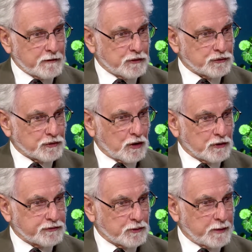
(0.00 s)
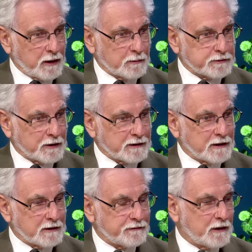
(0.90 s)
You should also be able to
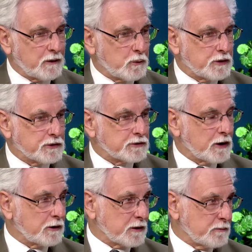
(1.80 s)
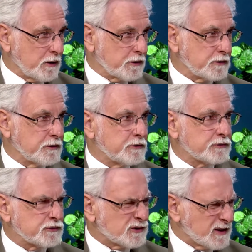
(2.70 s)
identify what your target market is
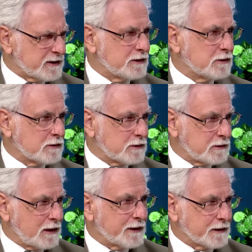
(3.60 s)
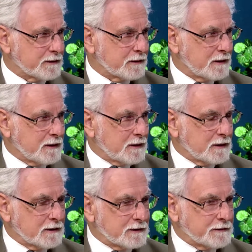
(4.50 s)
or your ideal client,
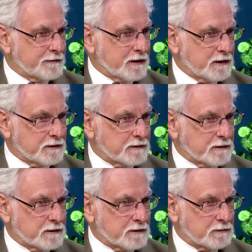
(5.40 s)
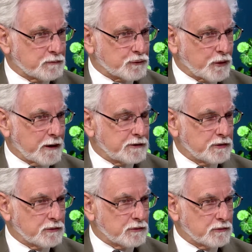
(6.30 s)
and try
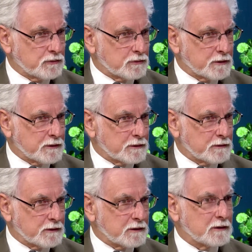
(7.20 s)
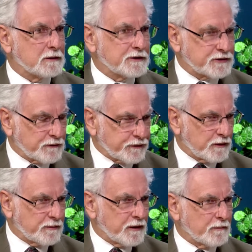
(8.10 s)
to elicit
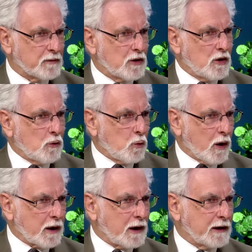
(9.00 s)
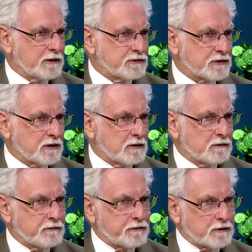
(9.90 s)
from them what kinds
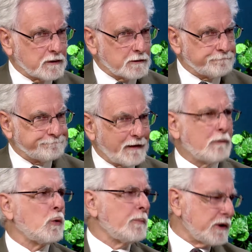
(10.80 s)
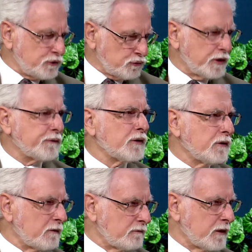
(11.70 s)
of, what makes you
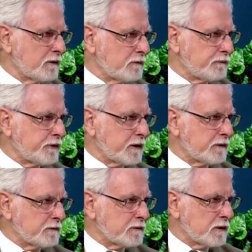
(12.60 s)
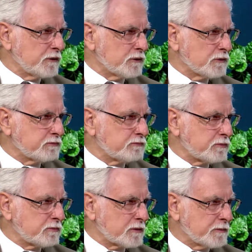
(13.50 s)
different than other
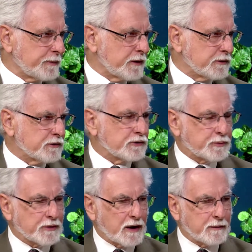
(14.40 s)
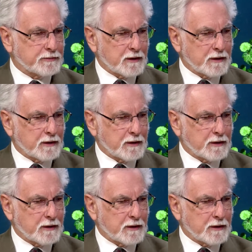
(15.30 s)
competitors perhaps.